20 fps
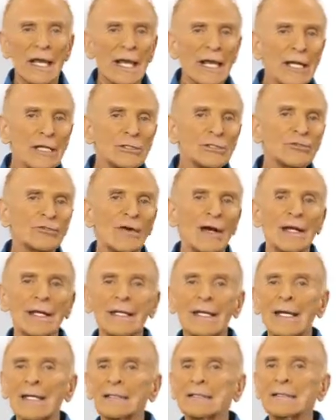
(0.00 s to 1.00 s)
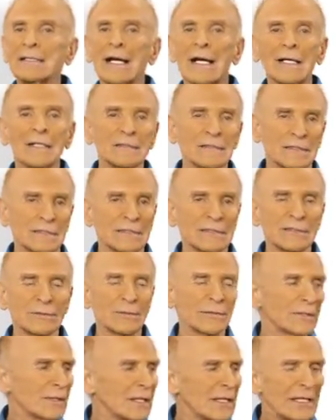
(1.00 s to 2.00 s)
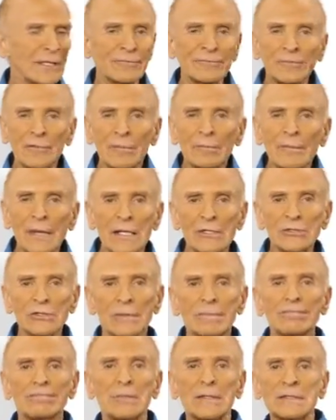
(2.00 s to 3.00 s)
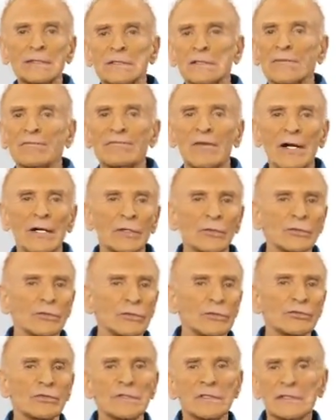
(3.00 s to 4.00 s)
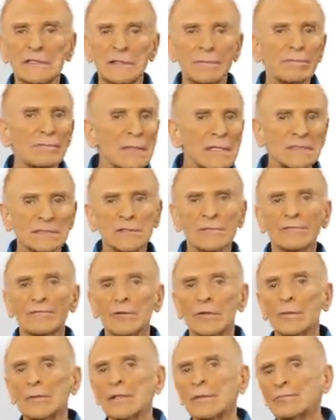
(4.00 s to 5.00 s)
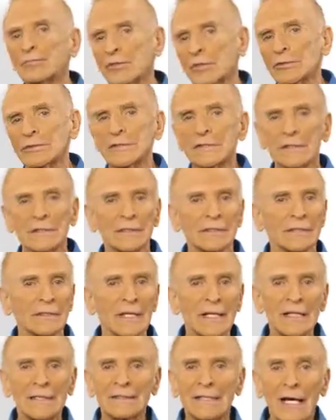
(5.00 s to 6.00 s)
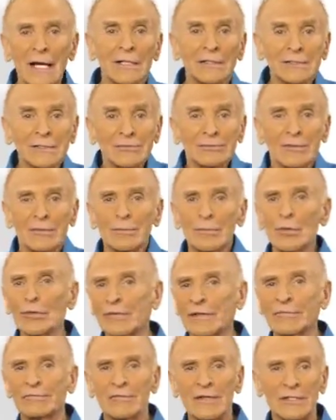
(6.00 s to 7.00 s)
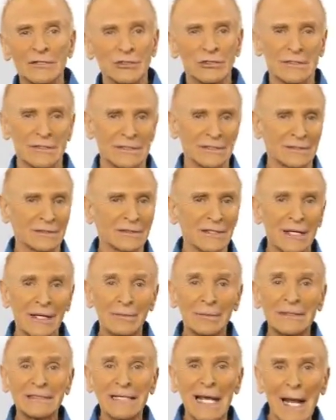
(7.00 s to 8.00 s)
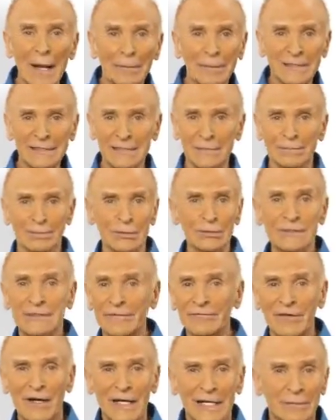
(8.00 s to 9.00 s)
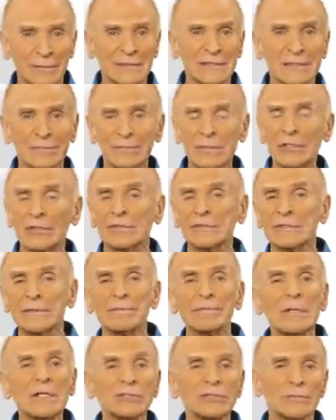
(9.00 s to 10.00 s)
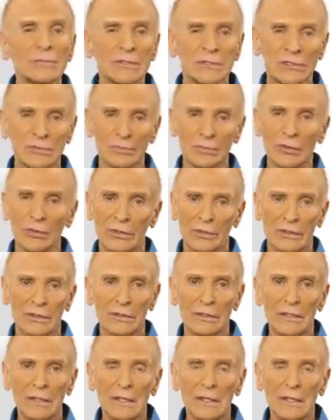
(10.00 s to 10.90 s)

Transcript: age-fighting antioxidants, with inflammation-busting phytonutrients, and muscle-firming protein, and toxin-removing veggies, and metabolism-boosting vitamins and minerals, and much, much more.